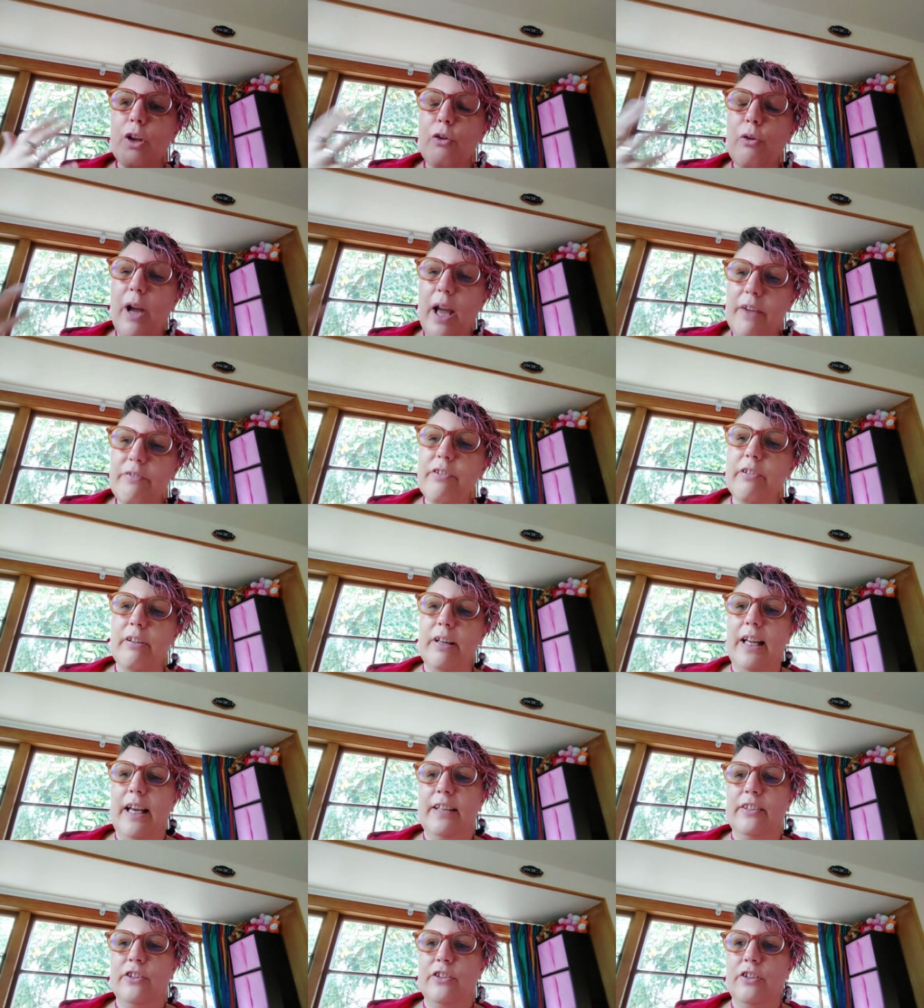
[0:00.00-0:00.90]
who have a
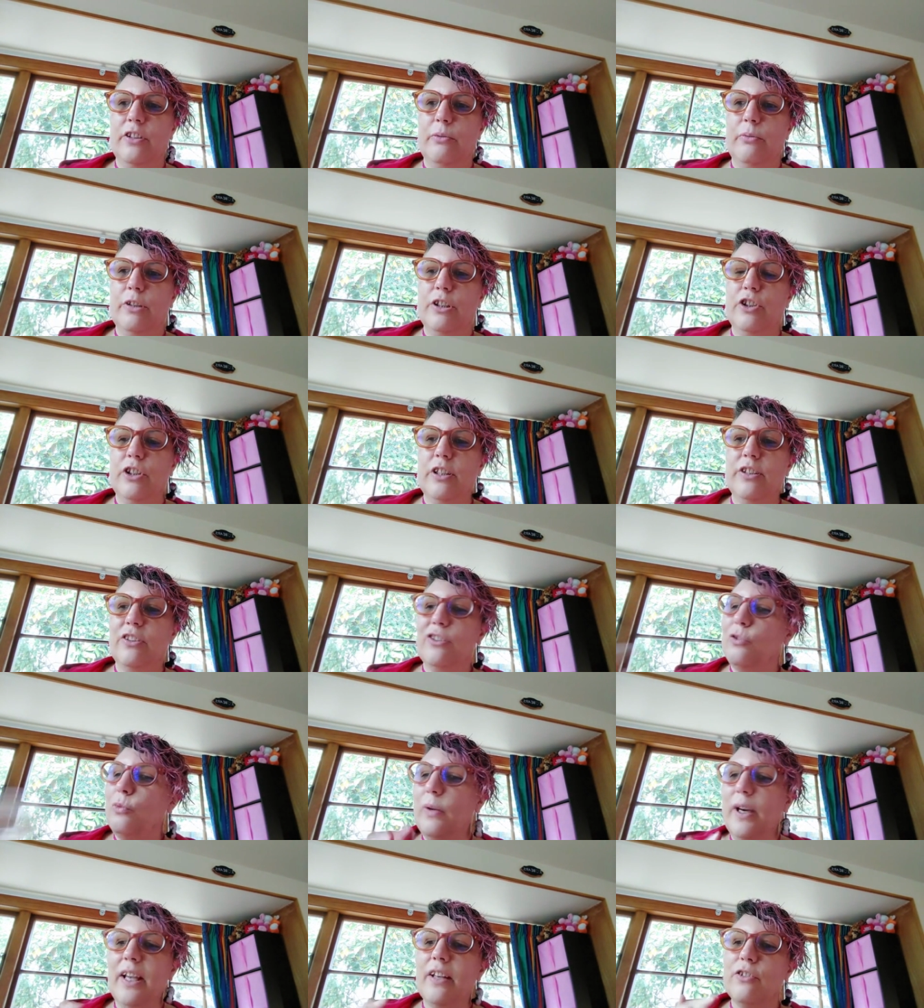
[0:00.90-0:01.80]
relationship with
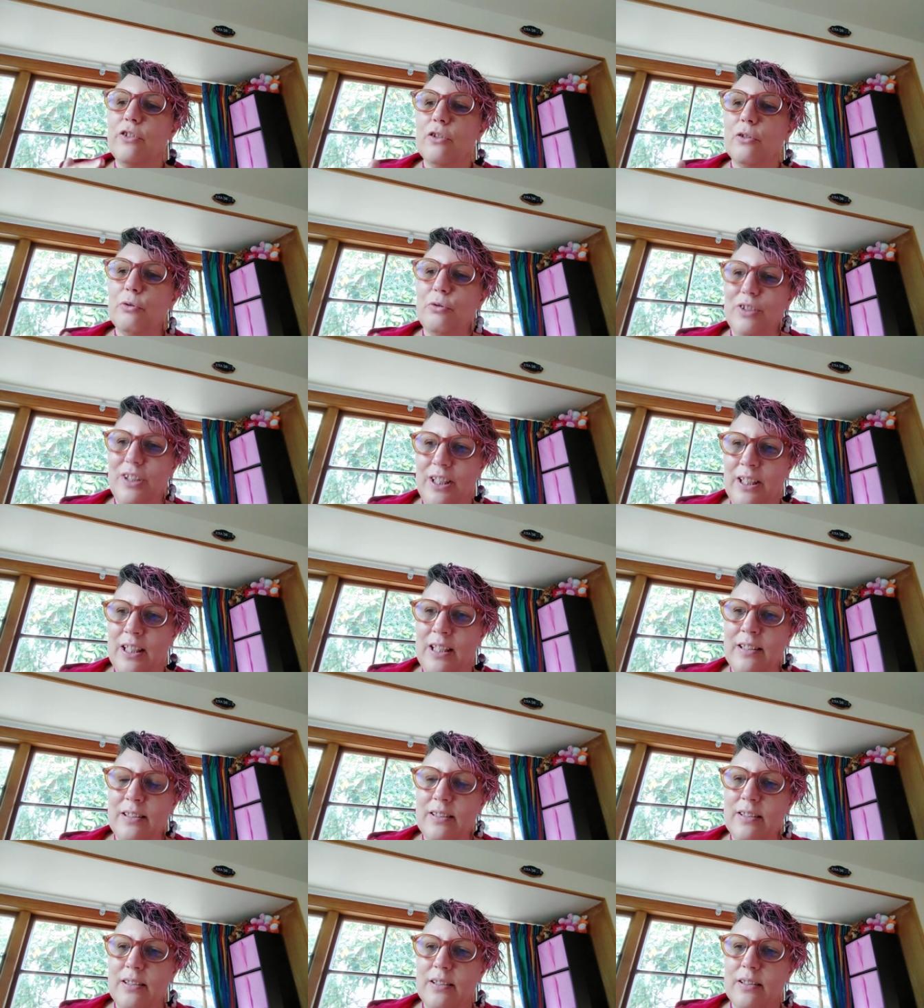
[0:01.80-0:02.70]
Jesus, we are still
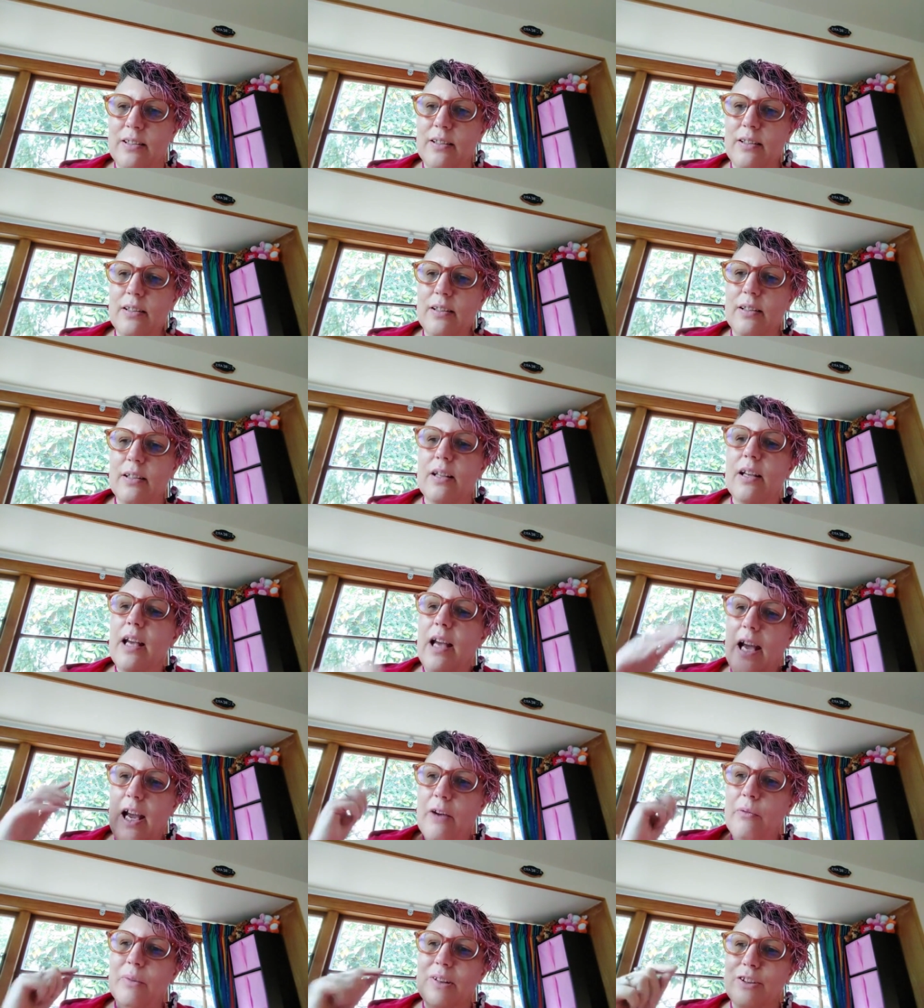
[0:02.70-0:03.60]
sinners
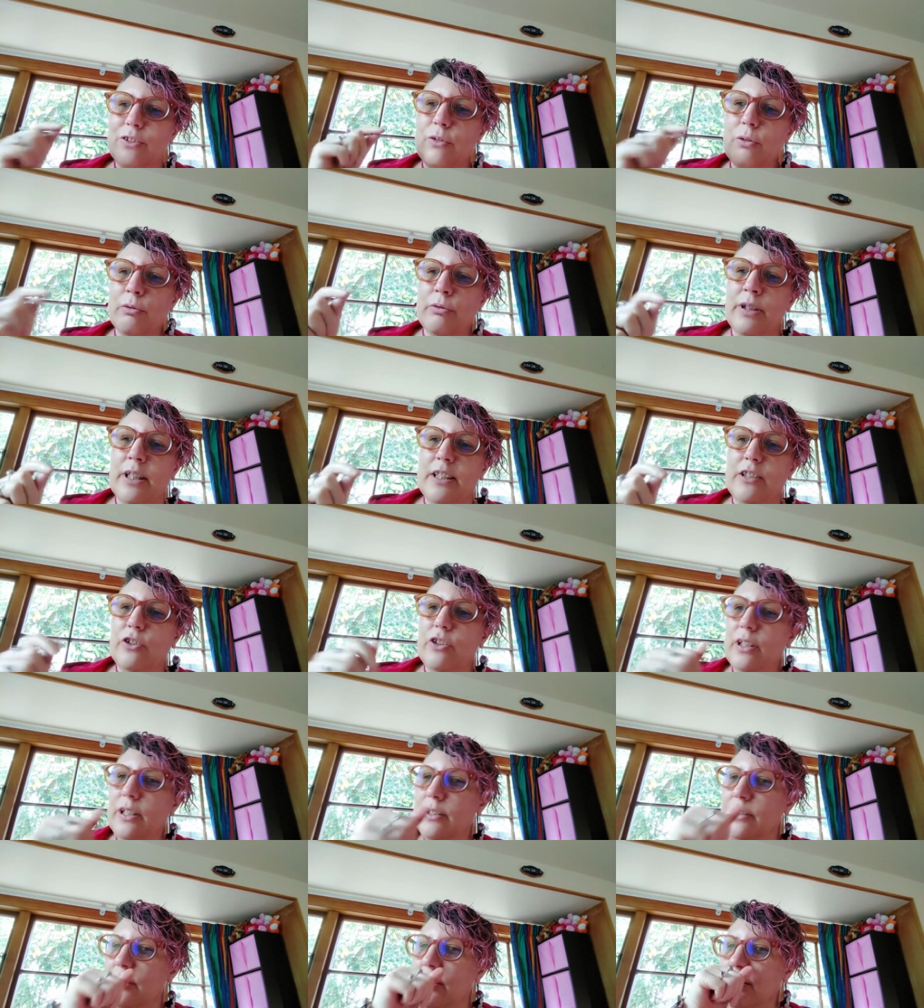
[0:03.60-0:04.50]
and we still need
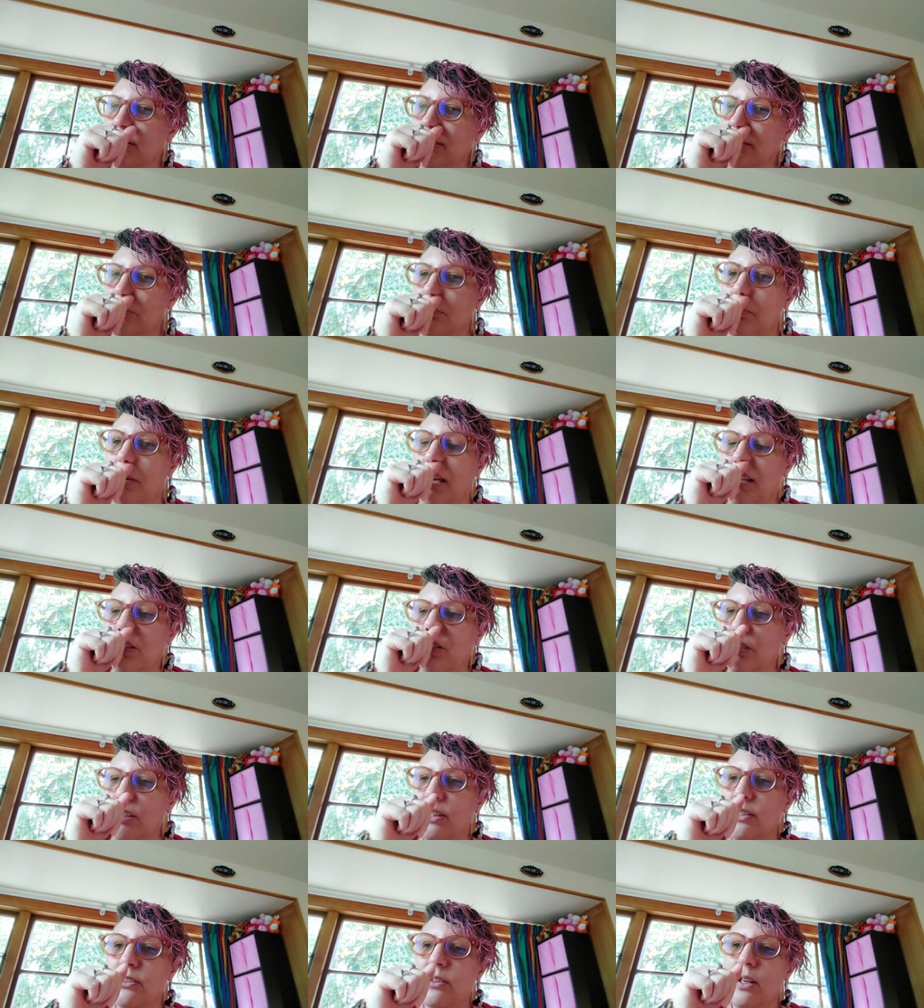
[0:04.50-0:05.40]
Jesus as
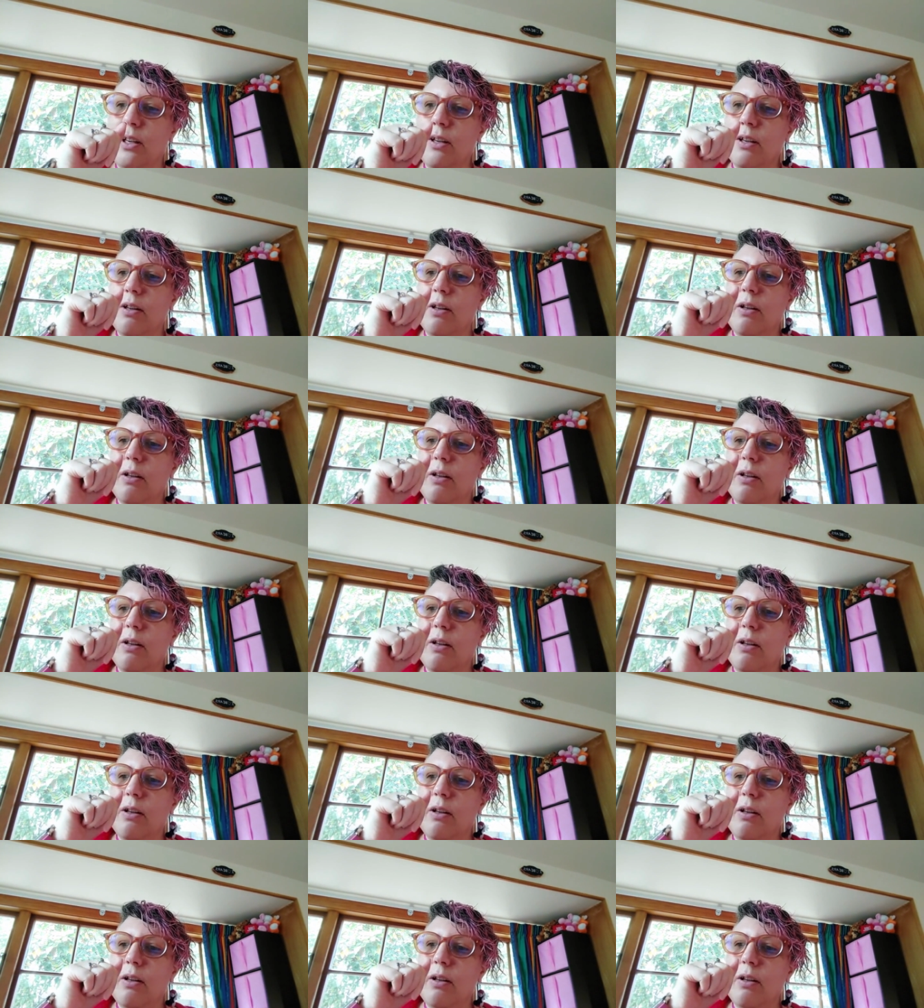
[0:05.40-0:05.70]
much as